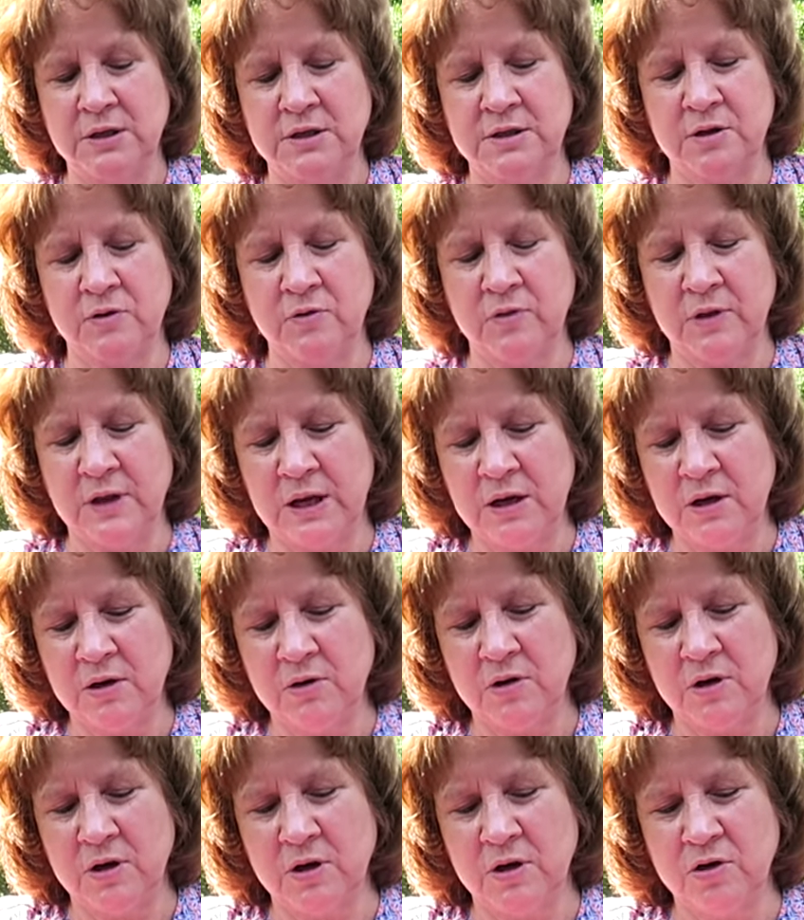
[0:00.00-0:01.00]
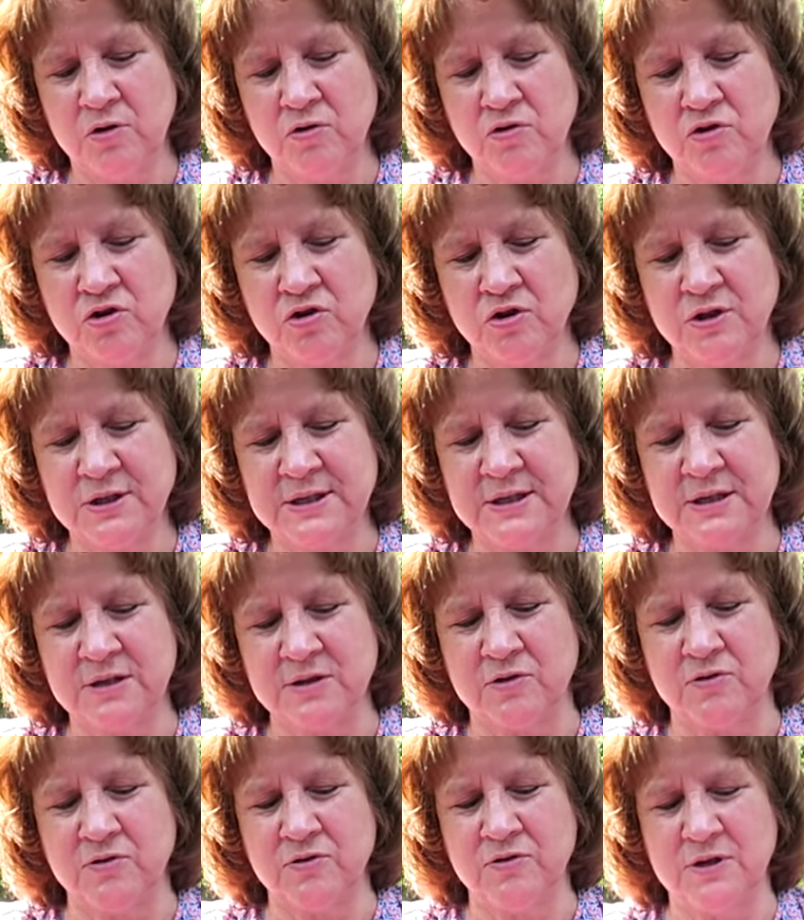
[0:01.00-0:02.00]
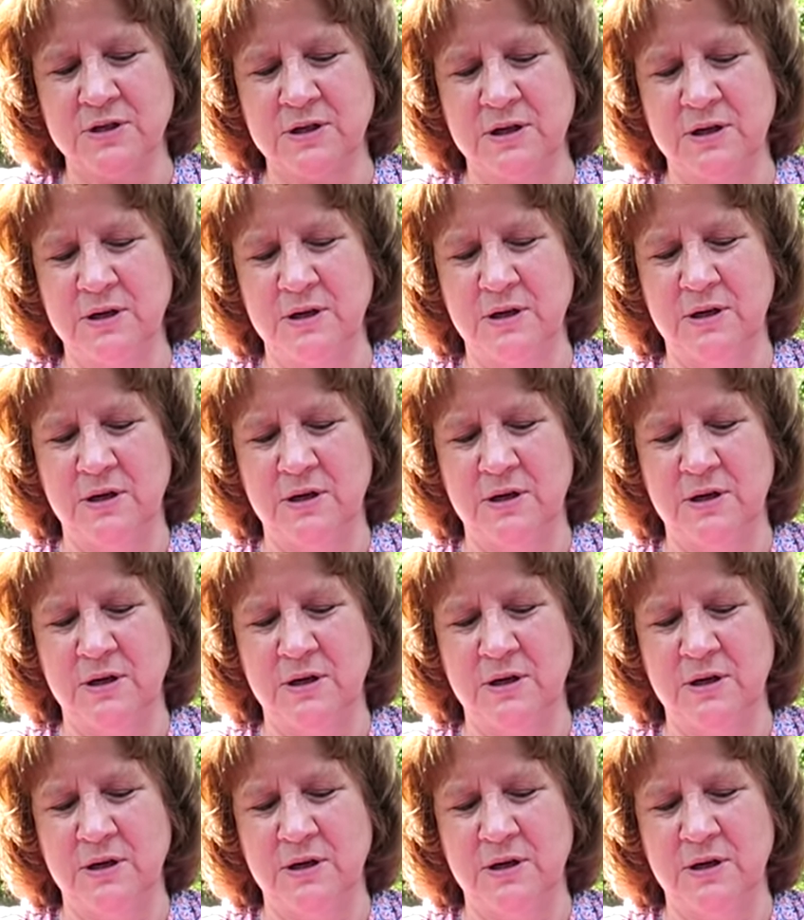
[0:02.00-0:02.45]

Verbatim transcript: So then you can use your scissors